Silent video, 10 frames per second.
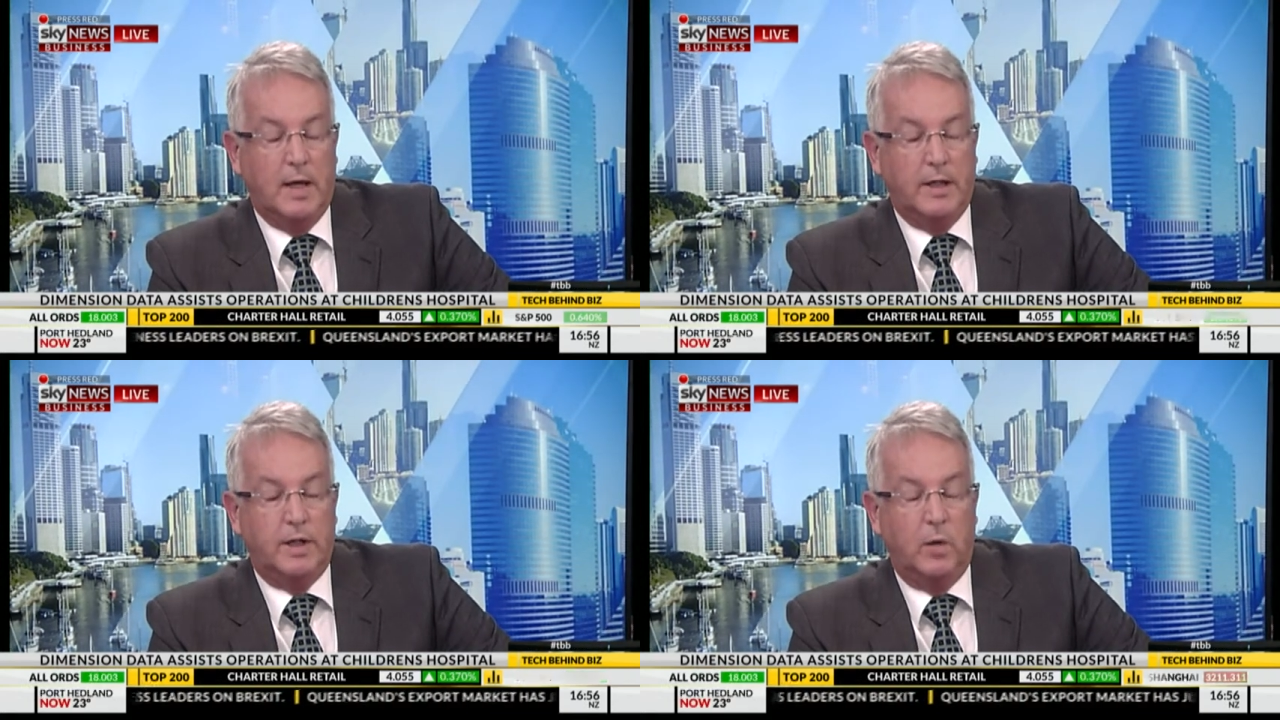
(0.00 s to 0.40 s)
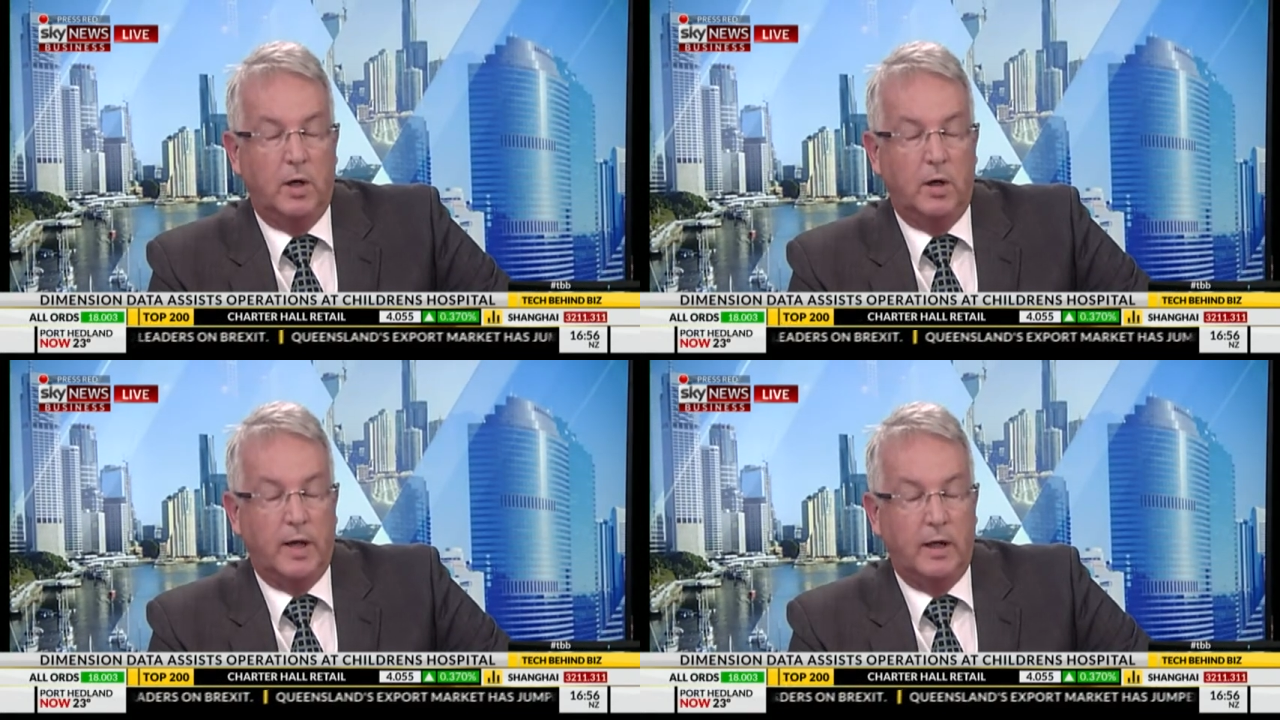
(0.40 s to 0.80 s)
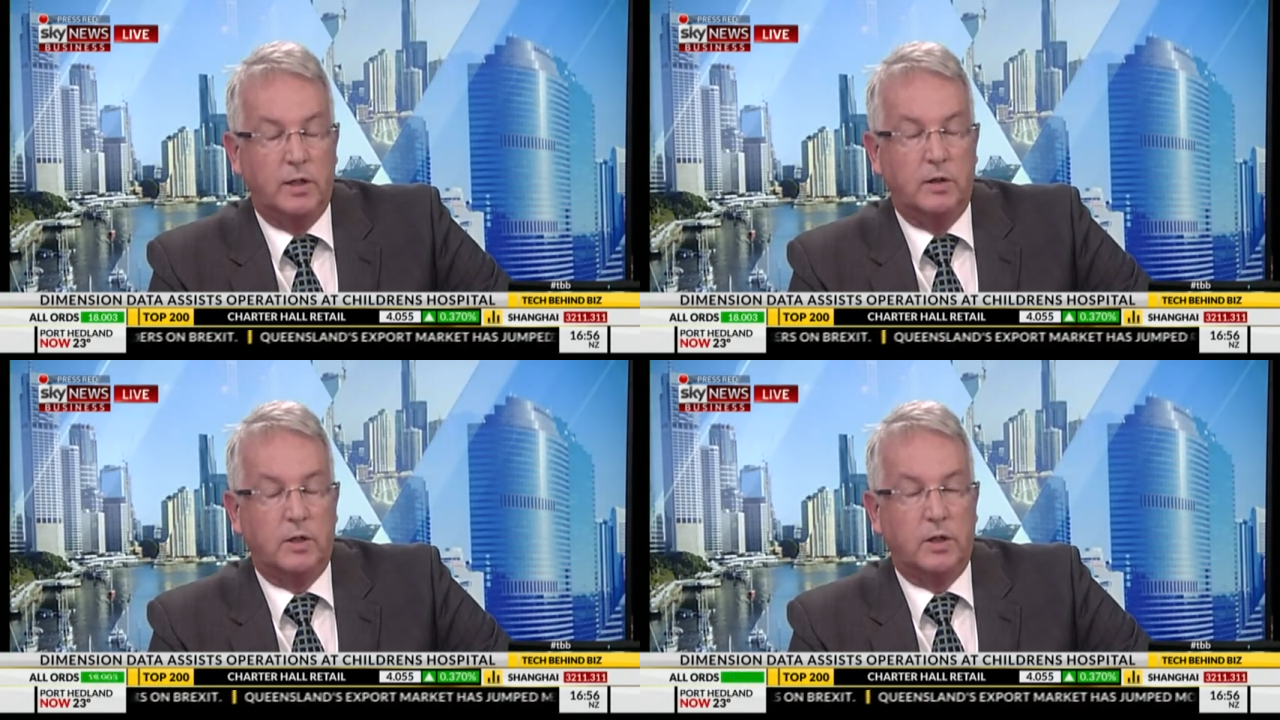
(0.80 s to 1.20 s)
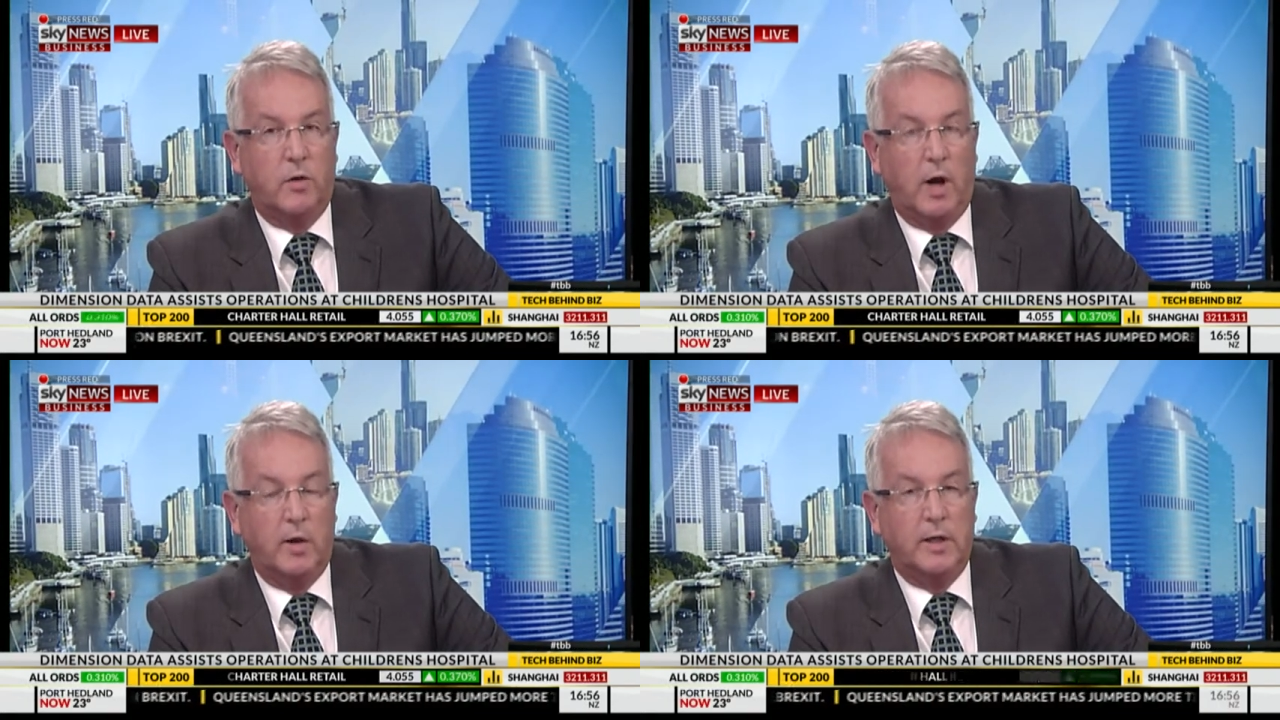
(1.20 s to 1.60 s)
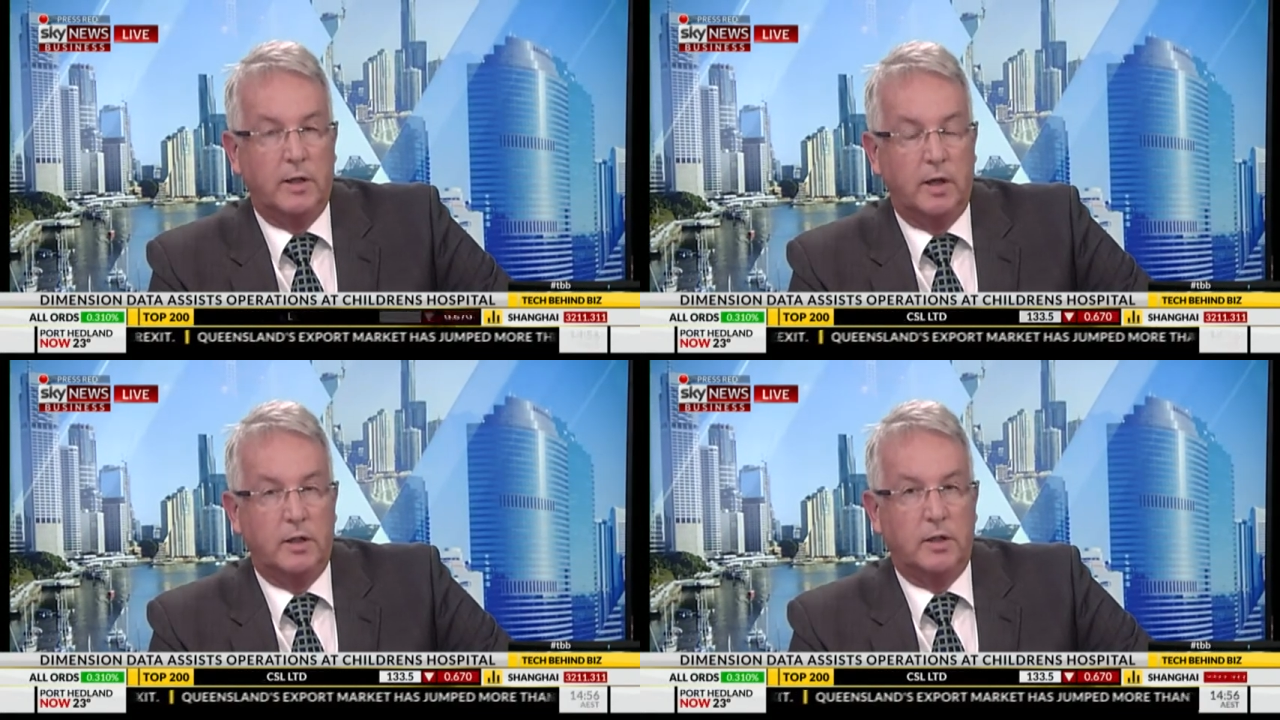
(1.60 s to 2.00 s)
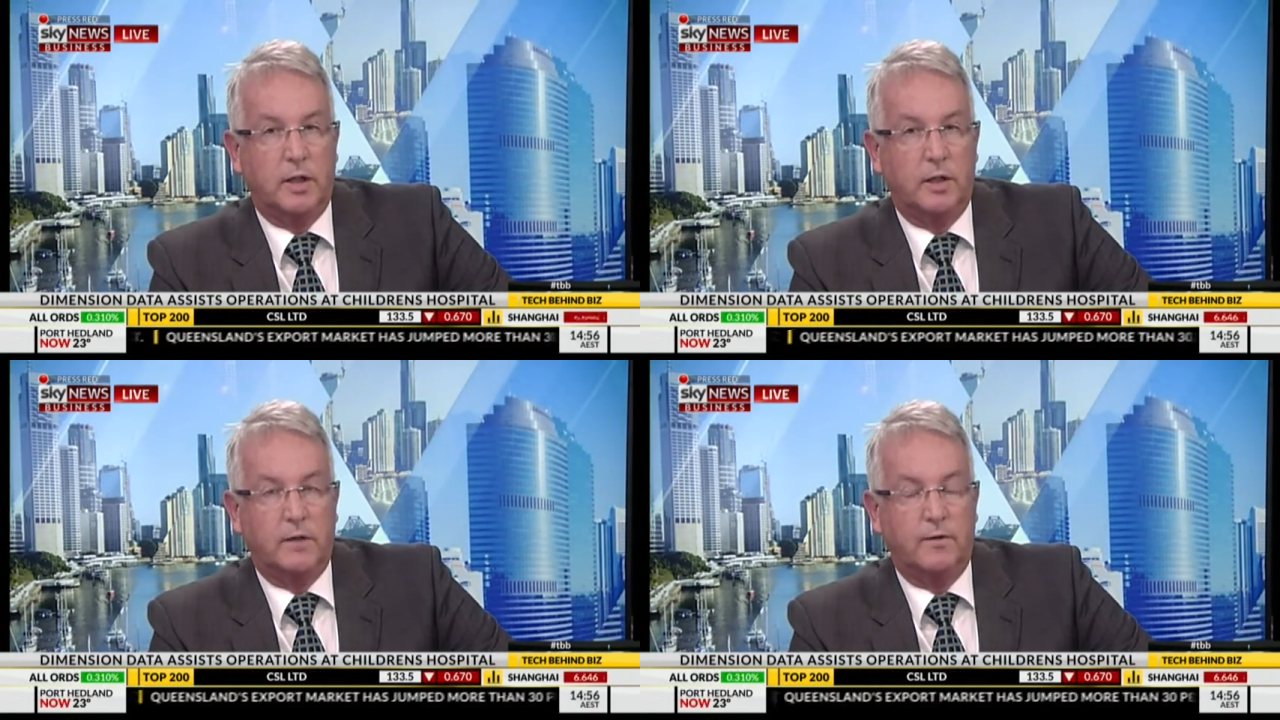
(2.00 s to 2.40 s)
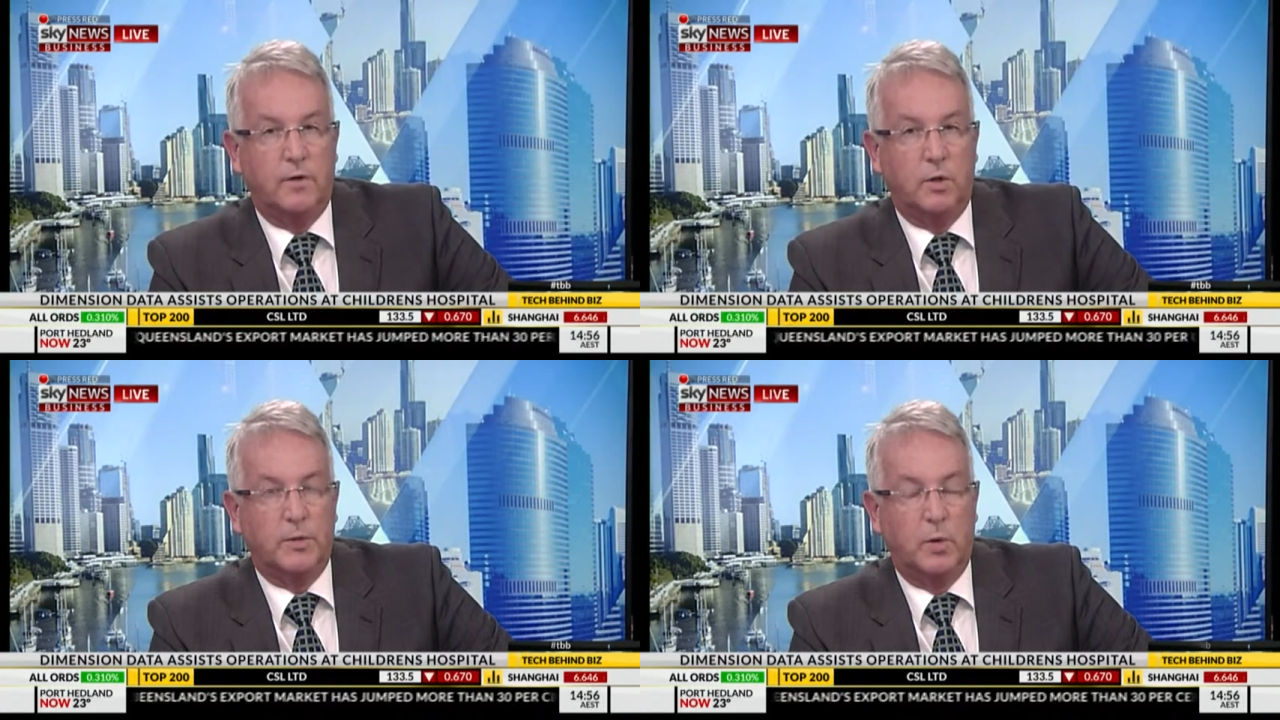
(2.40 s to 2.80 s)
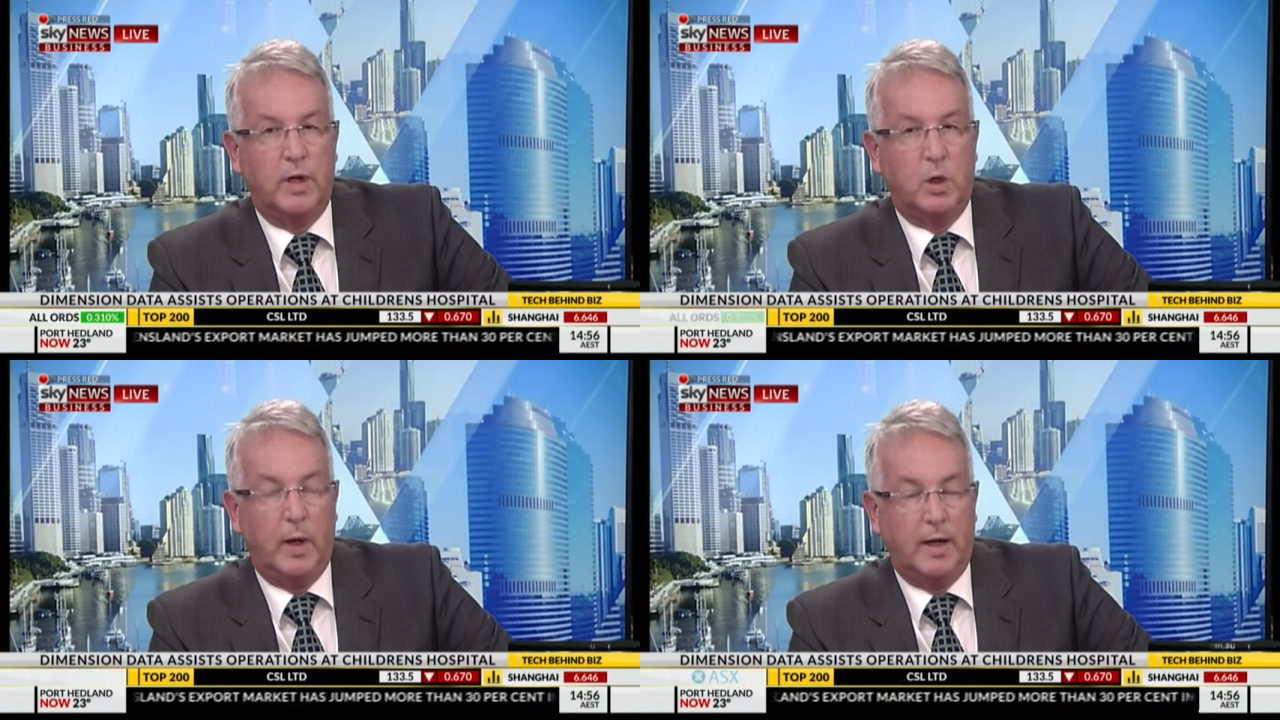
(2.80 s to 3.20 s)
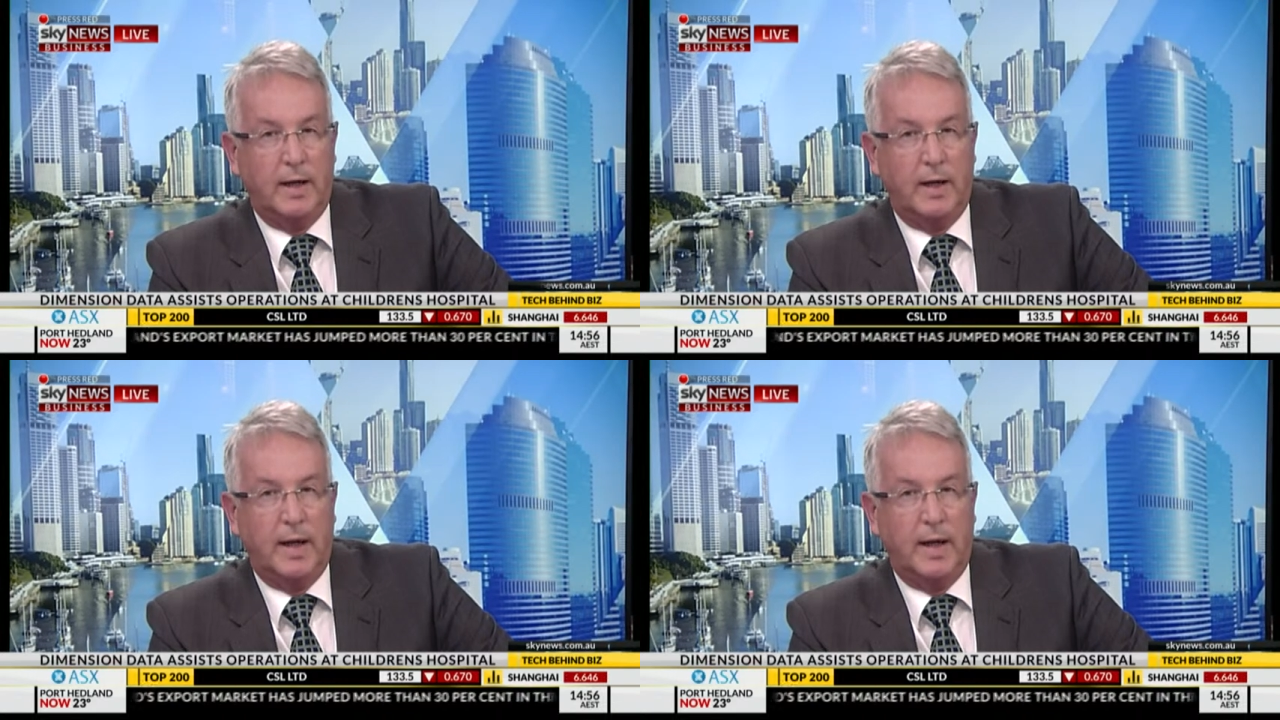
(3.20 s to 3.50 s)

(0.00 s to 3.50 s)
So we're looking to grow into those floors pretty quickly,